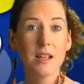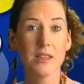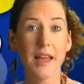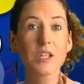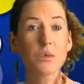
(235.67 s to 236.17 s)

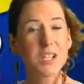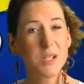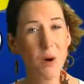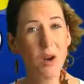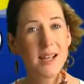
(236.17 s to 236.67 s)
thanks to a
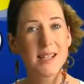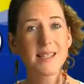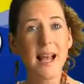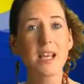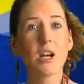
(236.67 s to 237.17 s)
small little
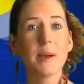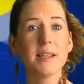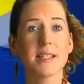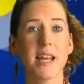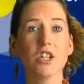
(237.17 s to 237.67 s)
cellular
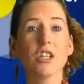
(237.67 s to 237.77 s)
base station